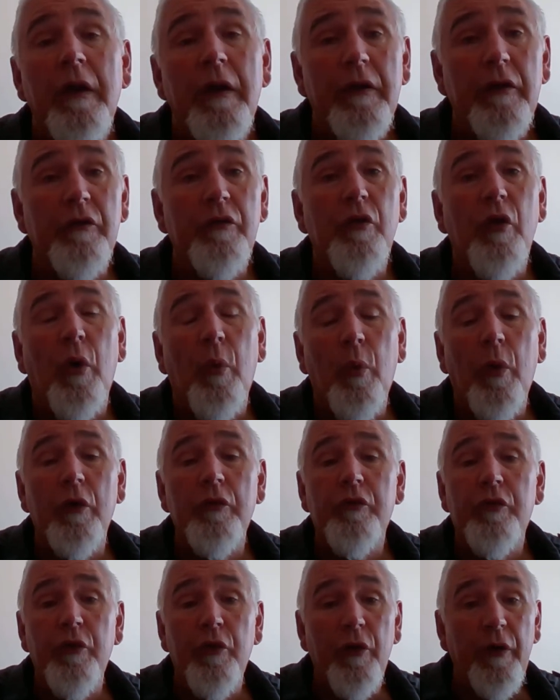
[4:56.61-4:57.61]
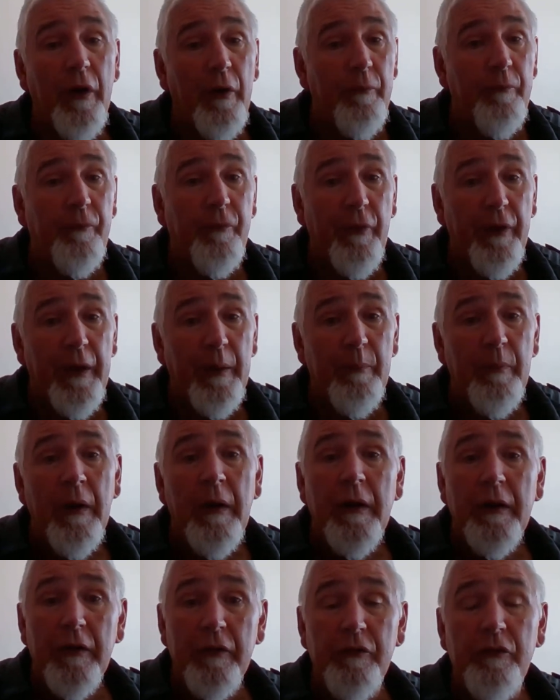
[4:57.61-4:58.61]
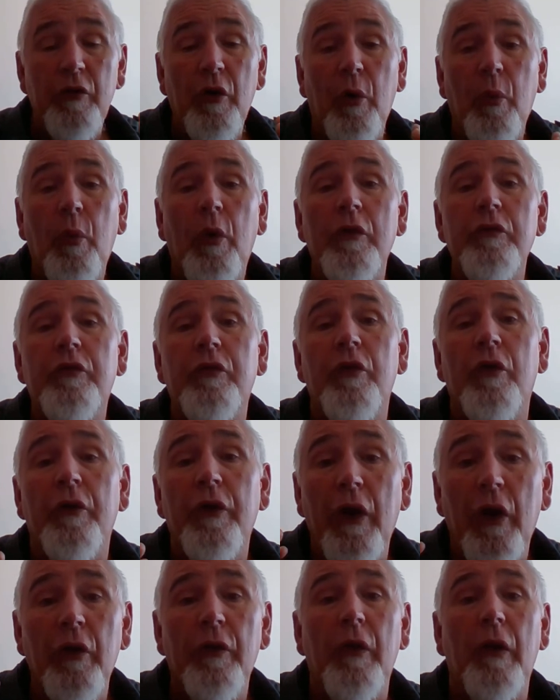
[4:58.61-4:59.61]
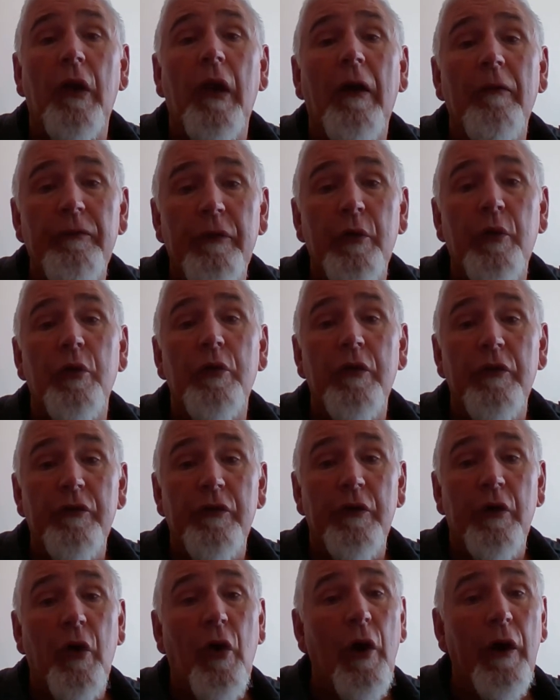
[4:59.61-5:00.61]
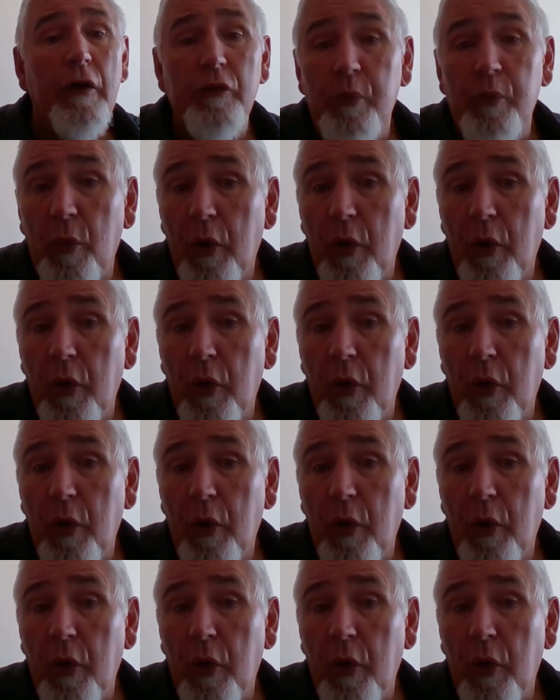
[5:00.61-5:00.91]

does not want you to know freedom, does not want you to know the love, the goodness, and kindness.